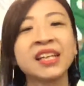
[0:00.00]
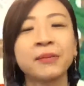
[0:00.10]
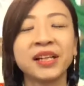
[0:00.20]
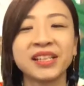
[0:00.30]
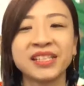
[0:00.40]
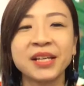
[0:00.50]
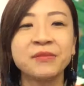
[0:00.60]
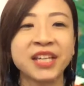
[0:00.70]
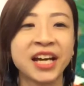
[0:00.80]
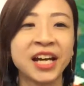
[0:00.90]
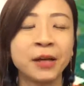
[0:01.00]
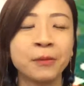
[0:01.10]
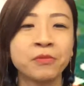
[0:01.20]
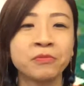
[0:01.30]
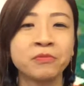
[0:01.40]
At the same
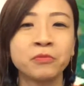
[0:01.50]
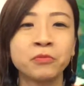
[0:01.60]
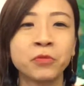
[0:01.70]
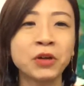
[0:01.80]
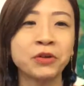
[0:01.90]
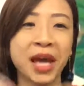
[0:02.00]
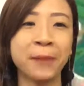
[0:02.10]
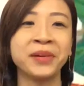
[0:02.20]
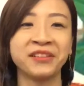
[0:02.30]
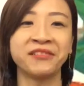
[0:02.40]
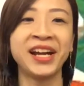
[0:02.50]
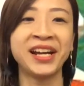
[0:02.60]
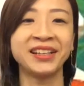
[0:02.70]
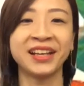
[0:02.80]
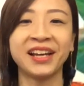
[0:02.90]
time, what could happen,
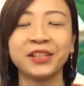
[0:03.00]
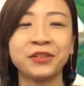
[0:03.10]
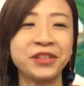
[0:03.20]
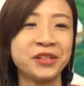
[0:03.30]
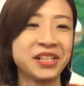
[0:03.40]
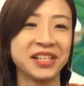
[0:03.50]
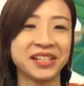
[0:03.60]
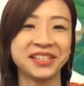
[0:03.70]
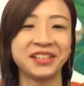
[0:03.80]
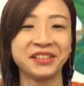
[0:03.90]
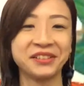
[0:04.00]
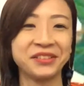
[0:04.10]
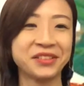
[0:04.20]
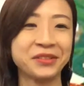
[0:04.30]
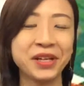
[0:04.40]
right? Like during
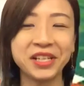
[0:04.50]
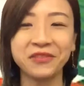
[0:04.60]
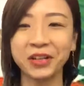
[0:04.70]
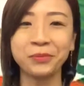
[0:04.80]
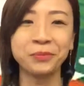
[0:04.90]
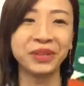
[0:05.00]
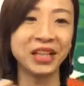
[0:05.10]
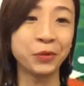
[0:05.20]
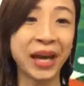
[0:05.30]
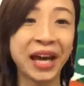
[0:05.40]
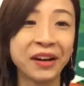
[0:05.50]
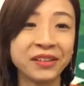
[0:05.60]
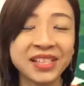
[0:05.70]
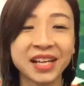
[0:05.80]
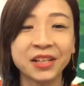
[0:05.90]
rehearsals, what if I don't play well?
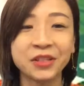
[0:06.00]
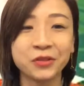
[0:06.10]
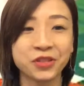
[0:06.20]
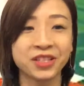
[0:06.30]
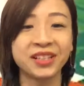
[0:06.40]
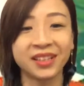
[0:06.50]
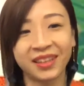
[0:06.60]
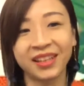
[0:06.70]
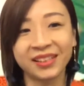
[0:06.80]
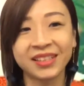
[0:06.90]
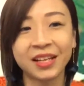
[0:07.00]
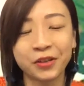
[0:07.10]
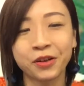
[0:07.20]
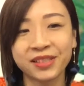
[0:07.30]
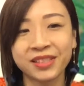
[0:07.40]
These are usually the things that you
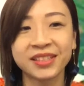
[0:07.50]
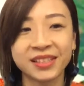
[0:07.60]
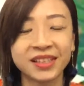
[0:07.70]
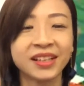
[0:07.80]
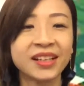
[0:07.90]
consider.